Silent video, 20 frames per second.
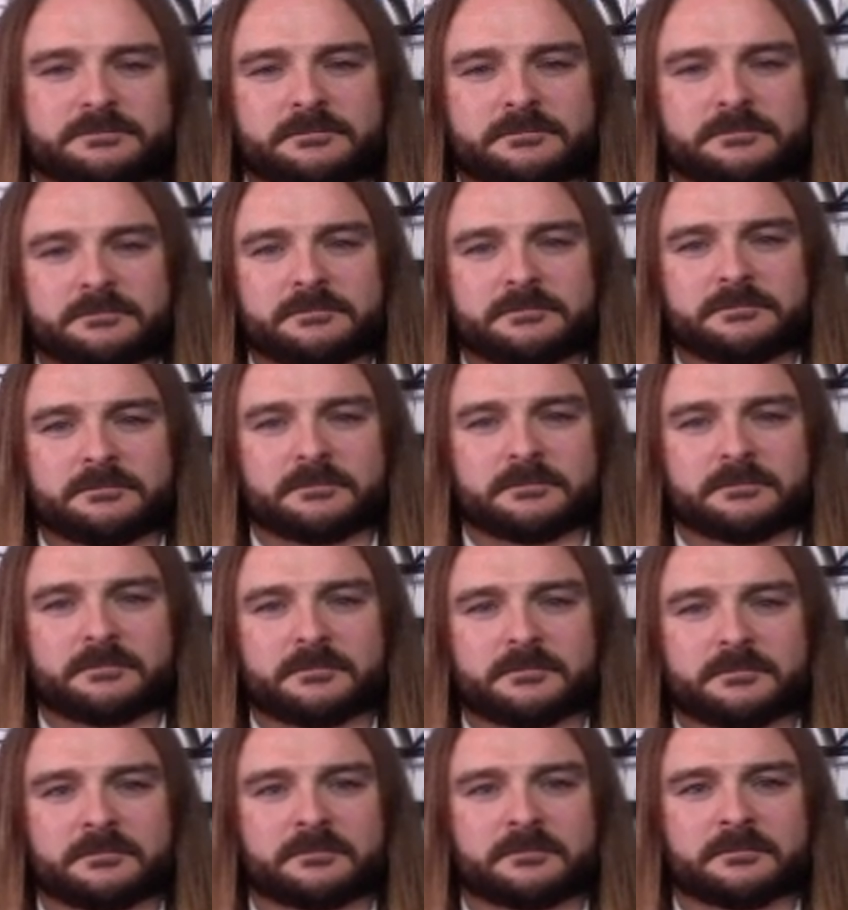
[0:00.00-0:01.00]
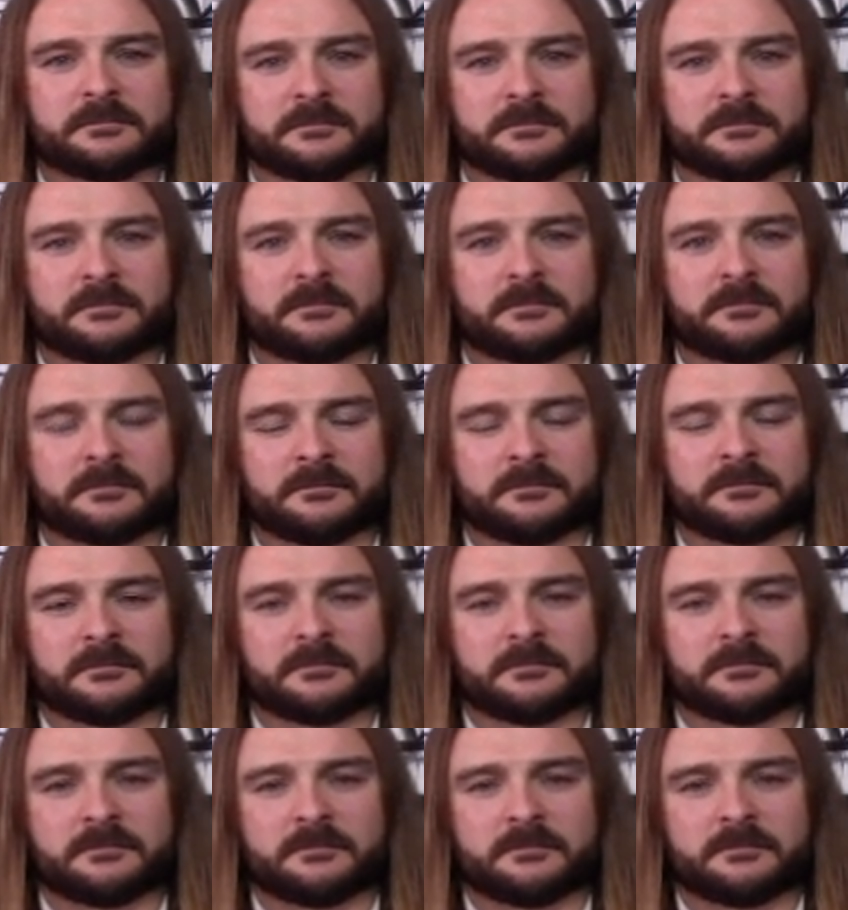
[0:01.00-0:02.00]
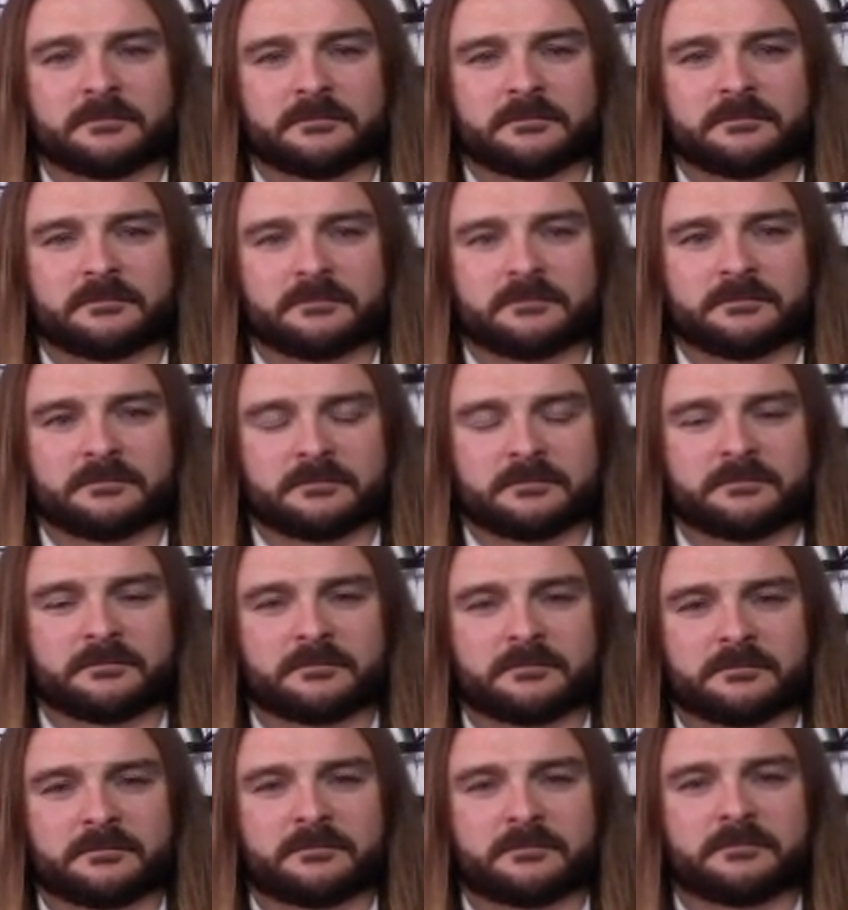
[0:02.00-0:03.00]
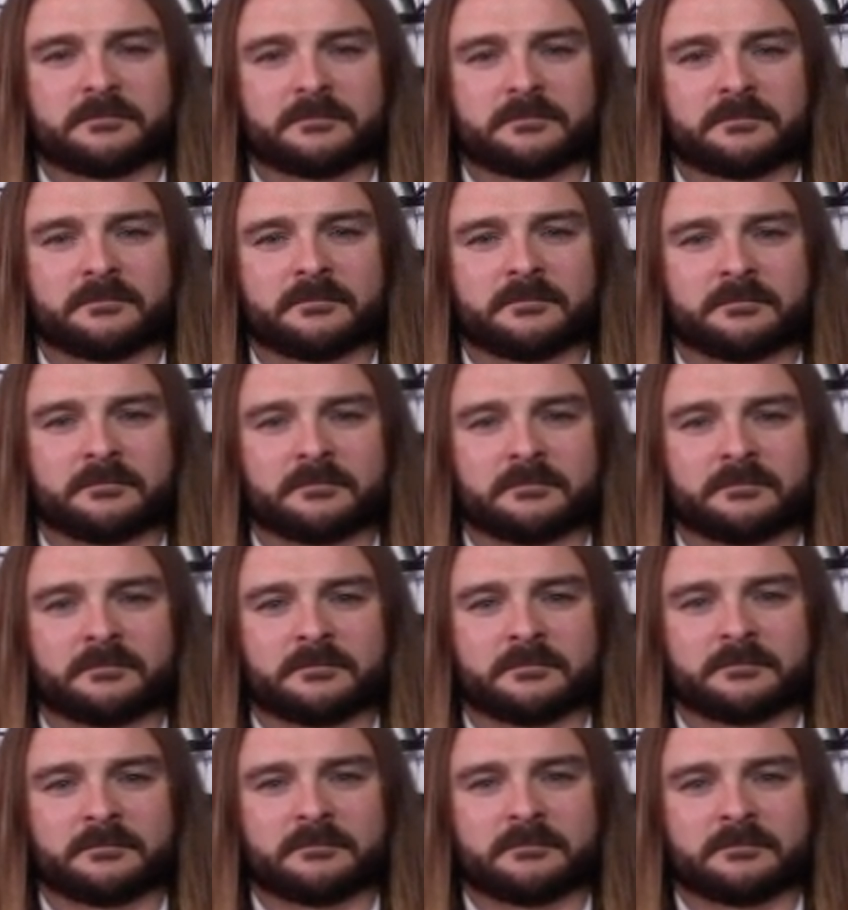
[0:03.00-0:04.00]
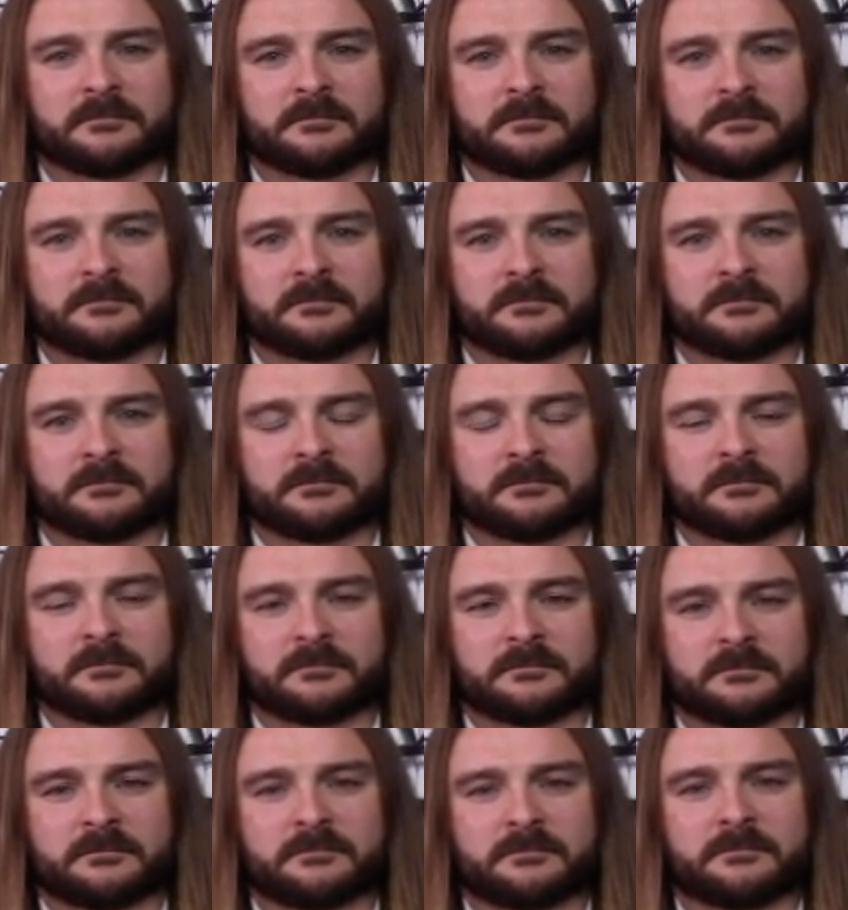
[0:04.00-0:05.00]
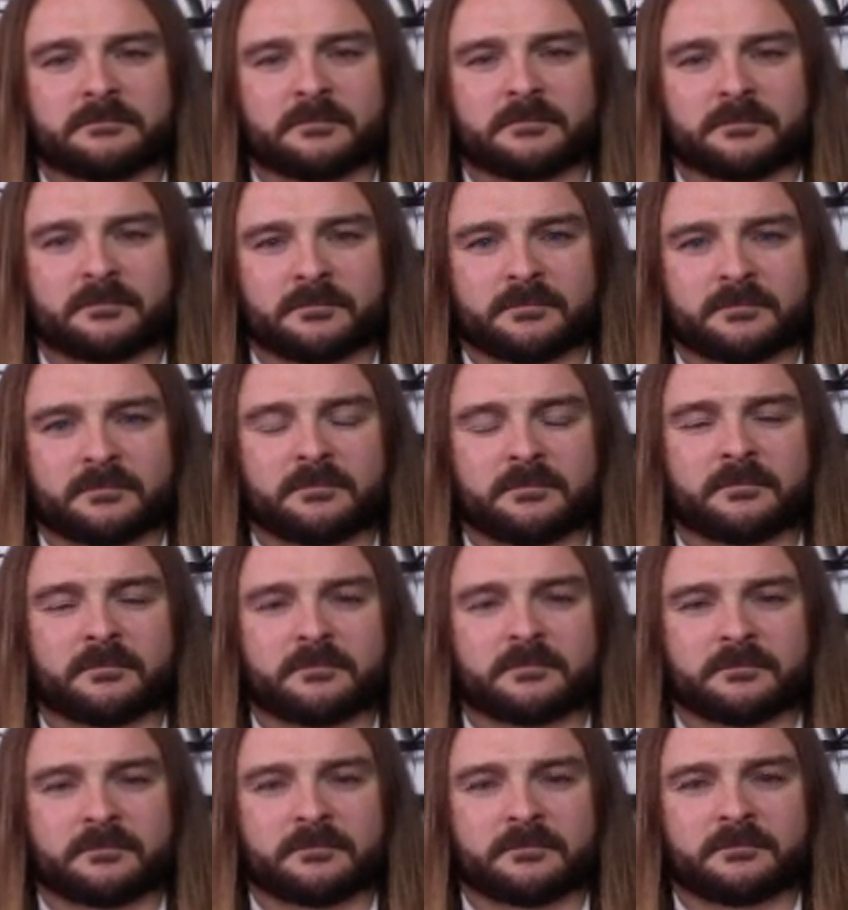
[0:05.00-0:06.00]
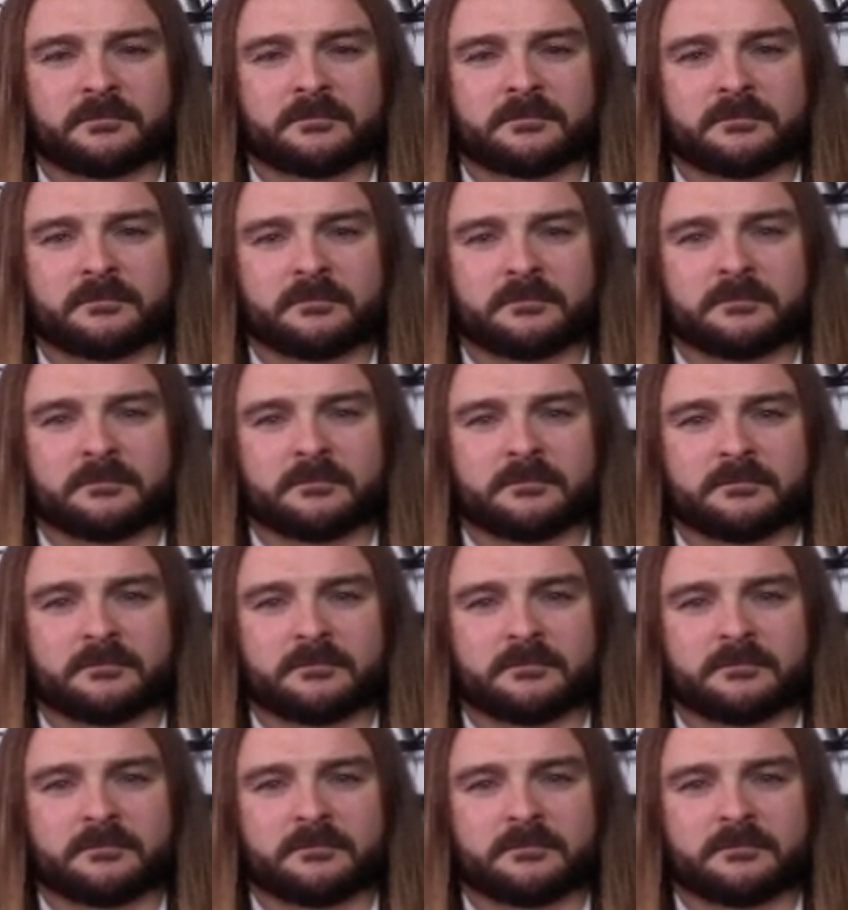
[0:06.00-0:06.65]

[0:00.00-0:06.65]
No words are spoken by the person on screen.